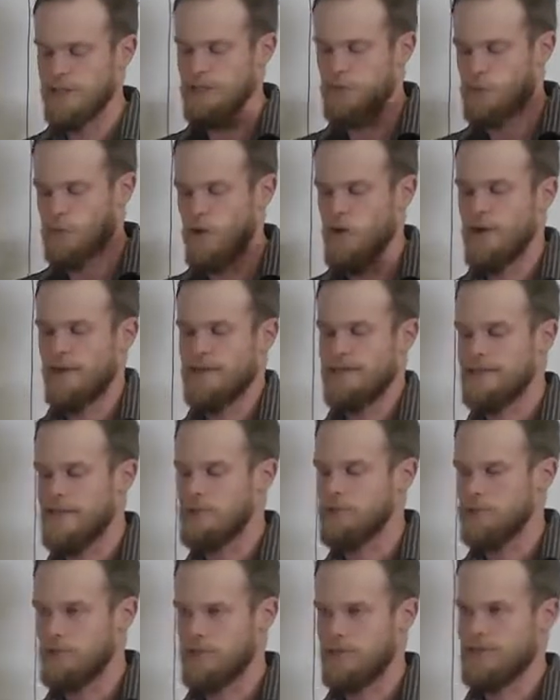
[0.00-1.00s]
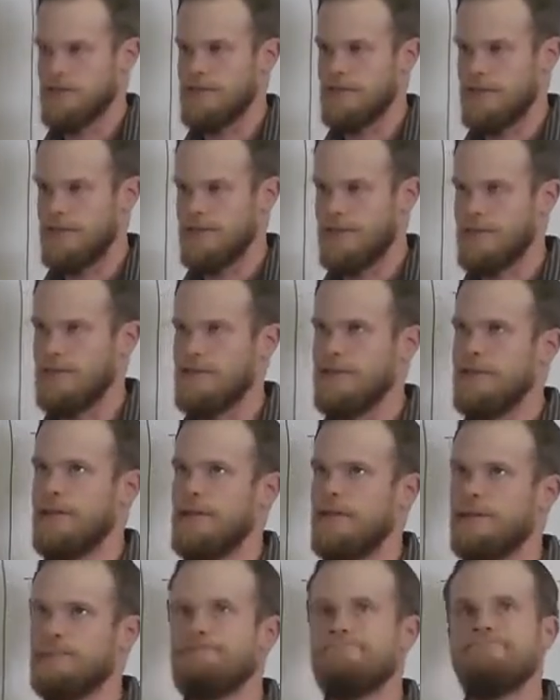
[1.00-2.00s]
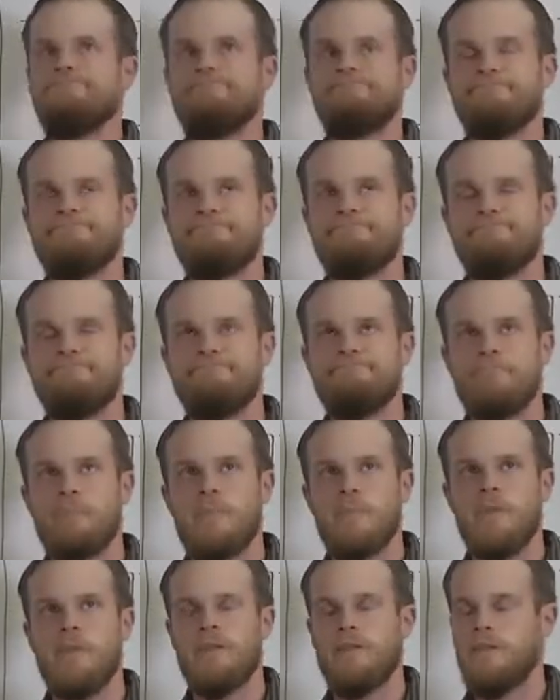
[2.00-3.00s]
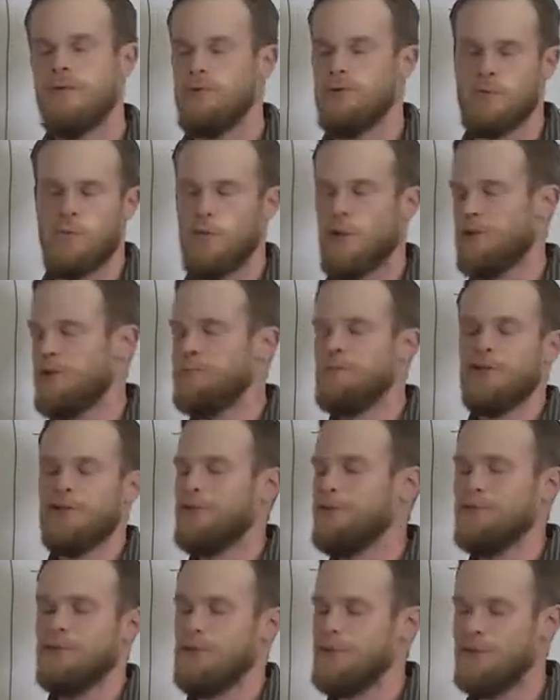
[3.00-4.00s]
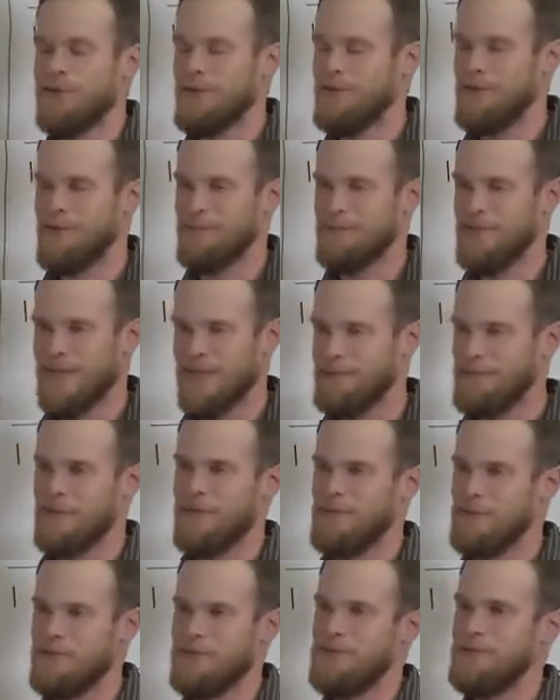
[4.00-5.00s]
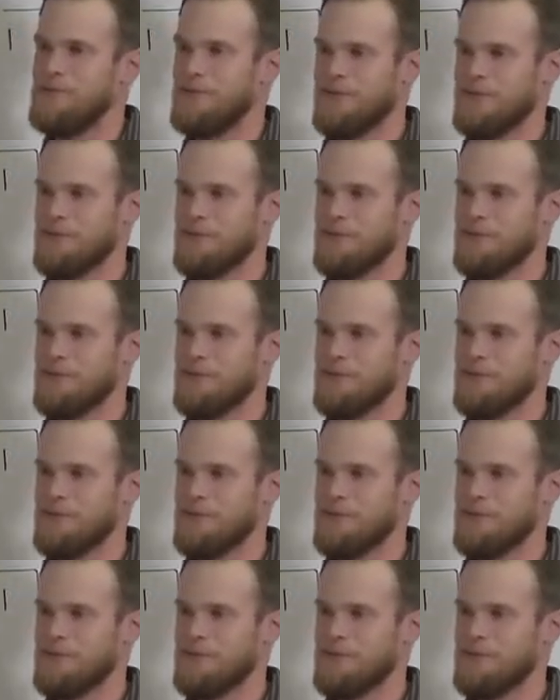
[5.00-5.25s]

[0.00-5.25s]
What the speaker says: drawing attention and there's a word I'm looking for, but I'm not coming up with it.